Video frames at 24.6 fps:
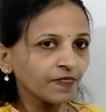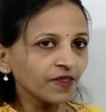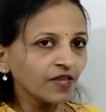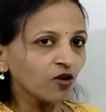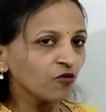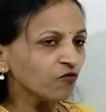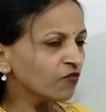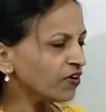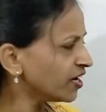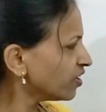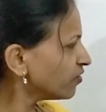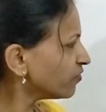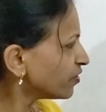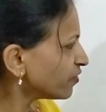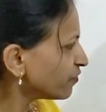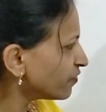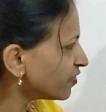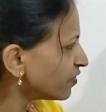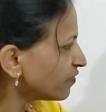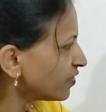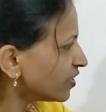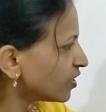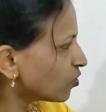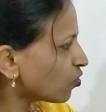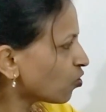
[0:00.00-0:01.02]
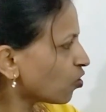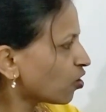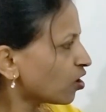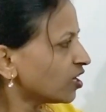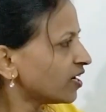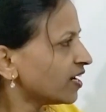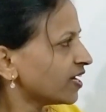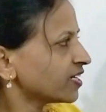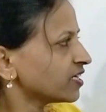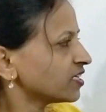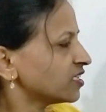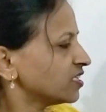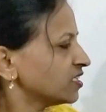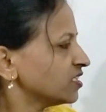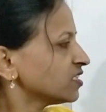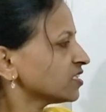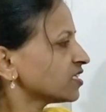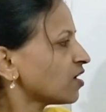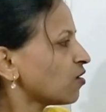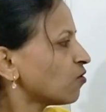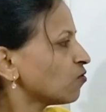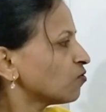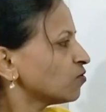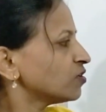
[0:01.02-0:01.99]
whenever we will call like this,
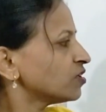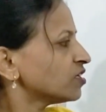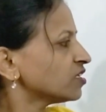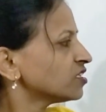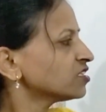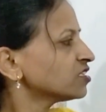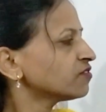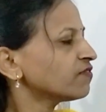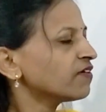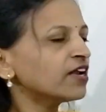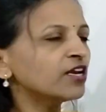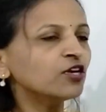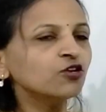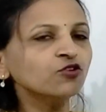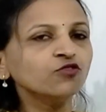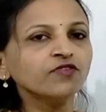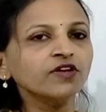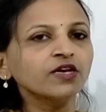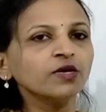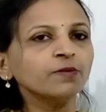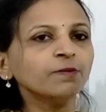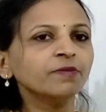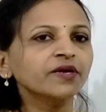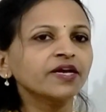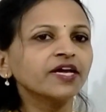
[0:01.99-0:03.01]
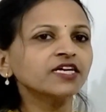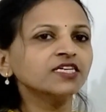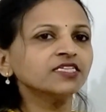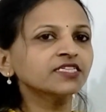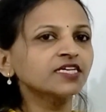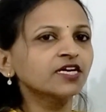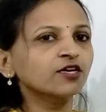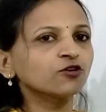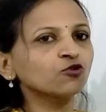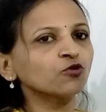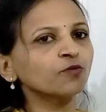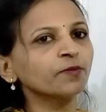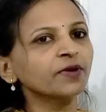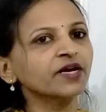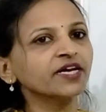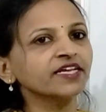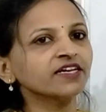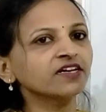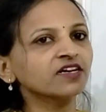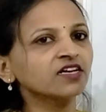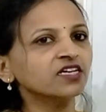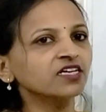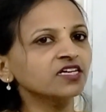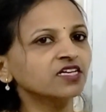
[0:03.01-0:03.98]
counters value will gets
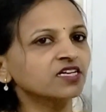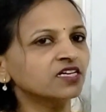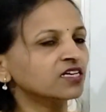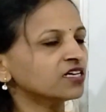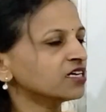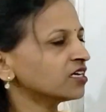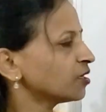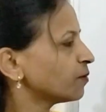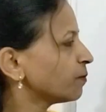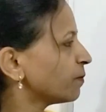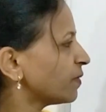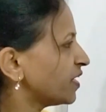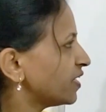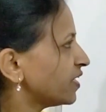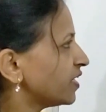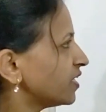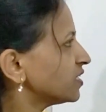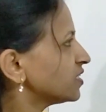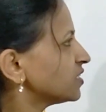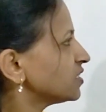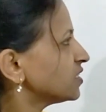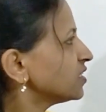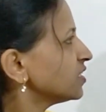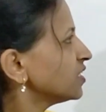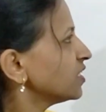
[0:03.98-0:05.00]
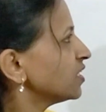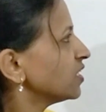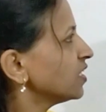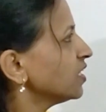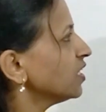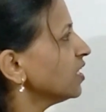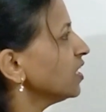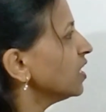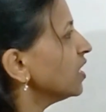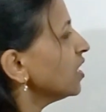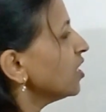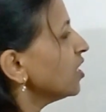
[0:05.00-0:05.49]
automatically incremented. See,